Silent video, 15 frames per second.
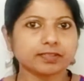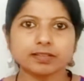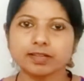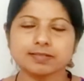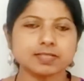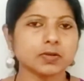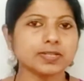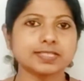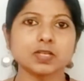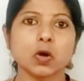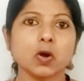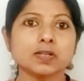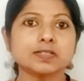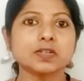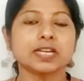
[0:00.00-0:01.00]
So it's
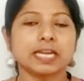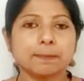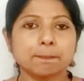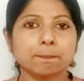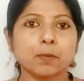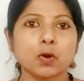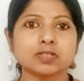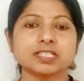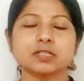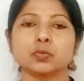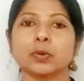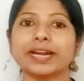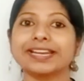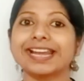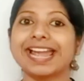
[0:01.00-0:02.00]
also important
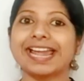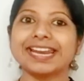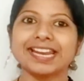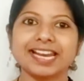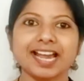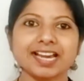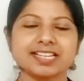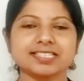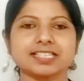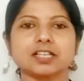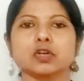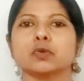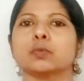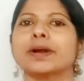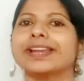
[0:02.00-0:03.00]
while analyzing or
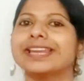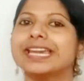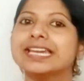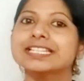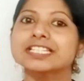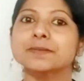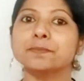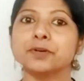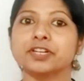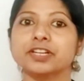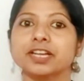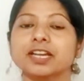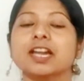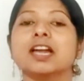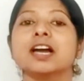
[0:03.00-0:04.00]
while
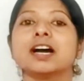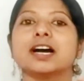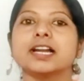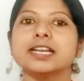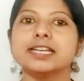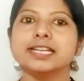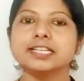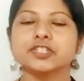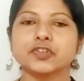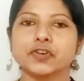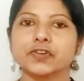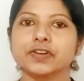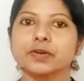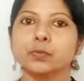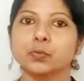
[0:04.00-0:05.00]
interpreting a
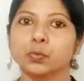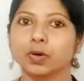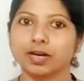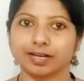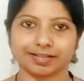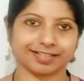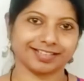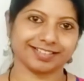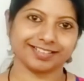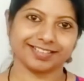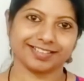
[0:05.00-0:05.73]
literary work.